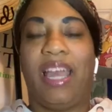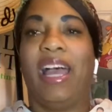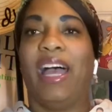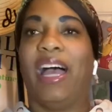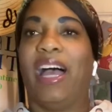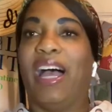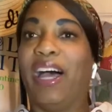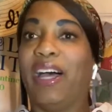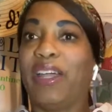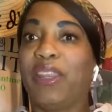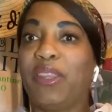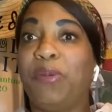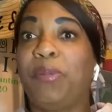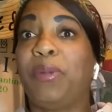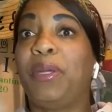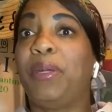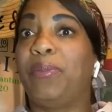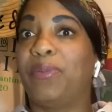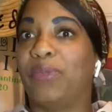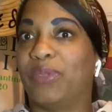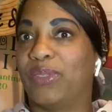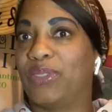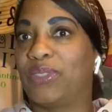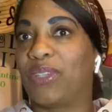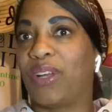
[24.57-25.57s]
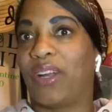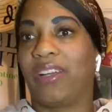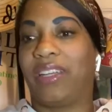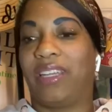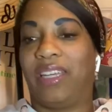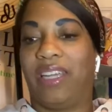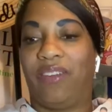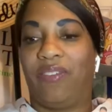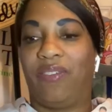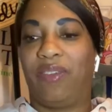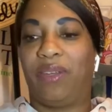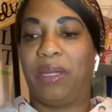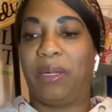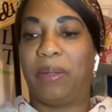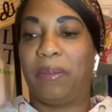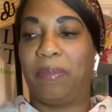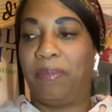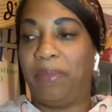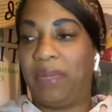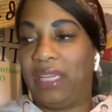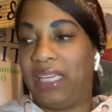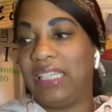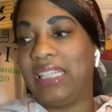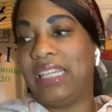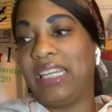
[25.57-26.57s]
other people start giving
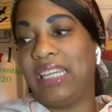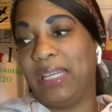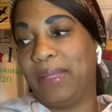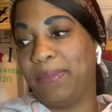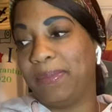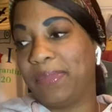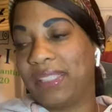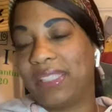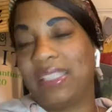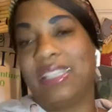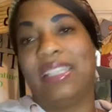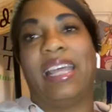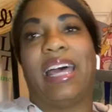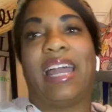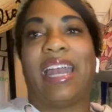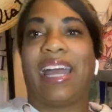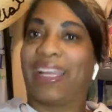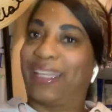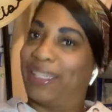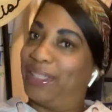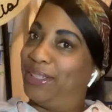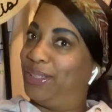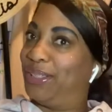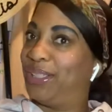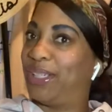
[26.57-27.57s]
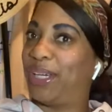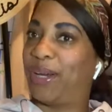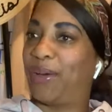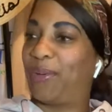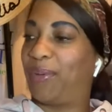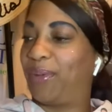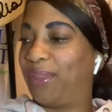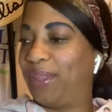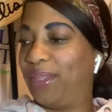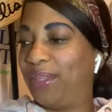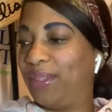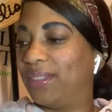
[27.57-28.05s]
me tips that I can share with you.